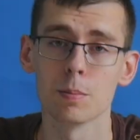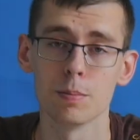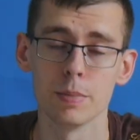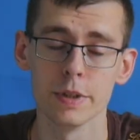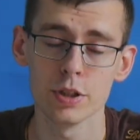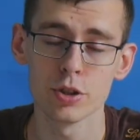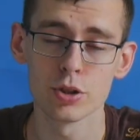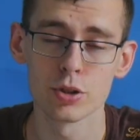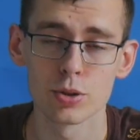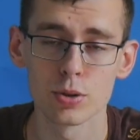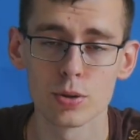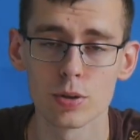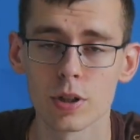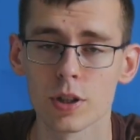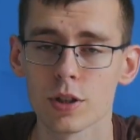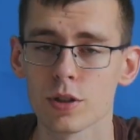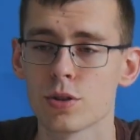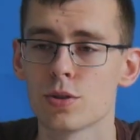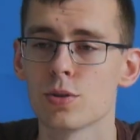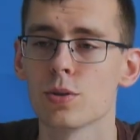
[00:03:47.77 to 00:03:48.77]
Be
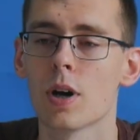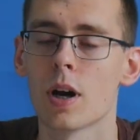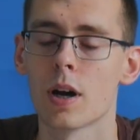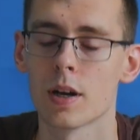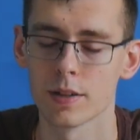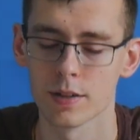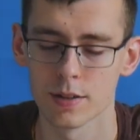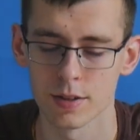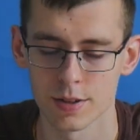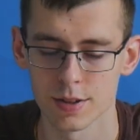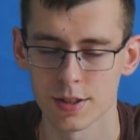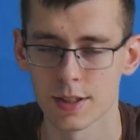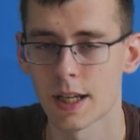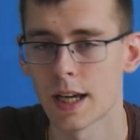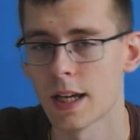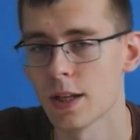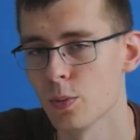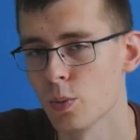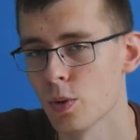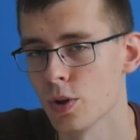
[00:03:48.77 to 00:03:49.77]
sure to
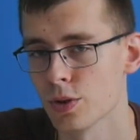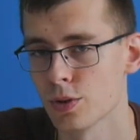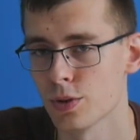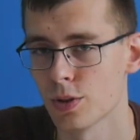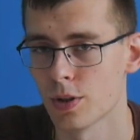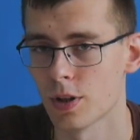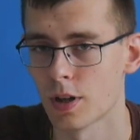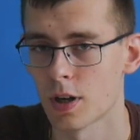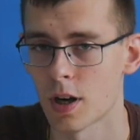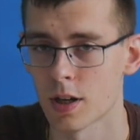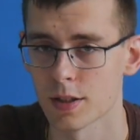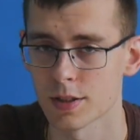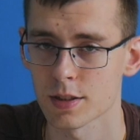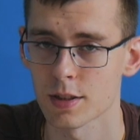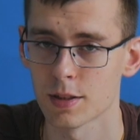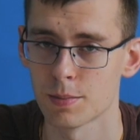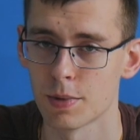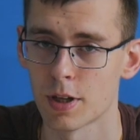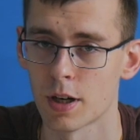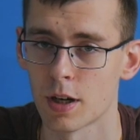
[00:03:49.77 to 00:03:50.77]
understand what you are
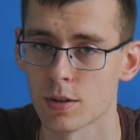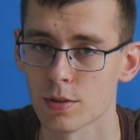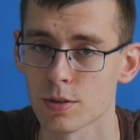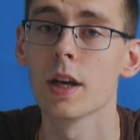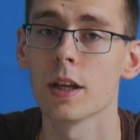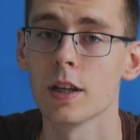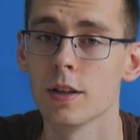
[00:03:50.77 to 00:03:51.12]
asked about.